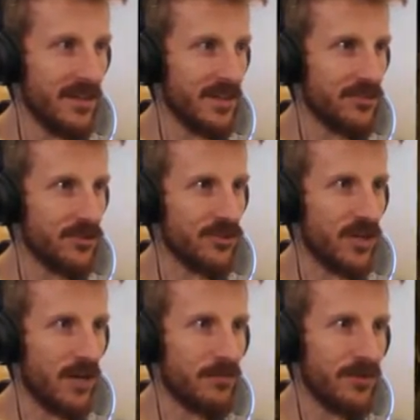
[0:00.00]
that's your
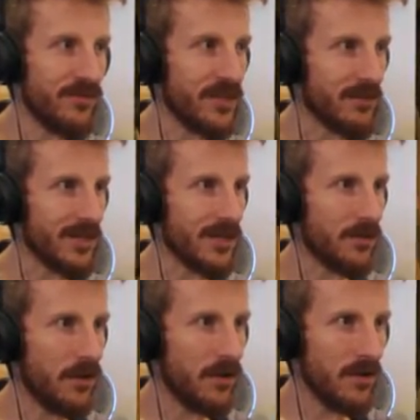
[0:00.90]
job to figure it
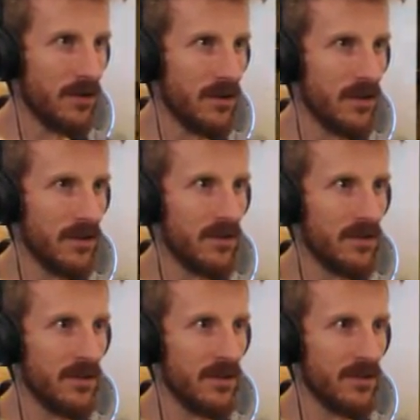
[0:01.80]
out.
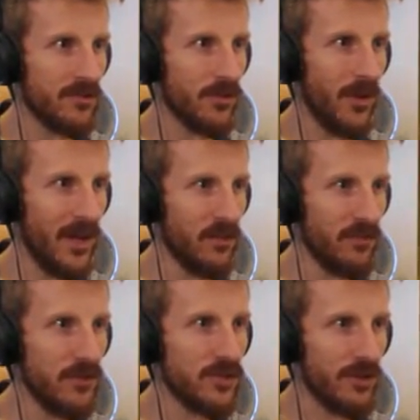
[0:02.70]
It's the way of the
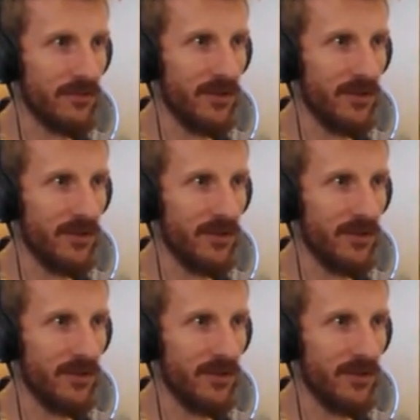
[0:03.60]
future.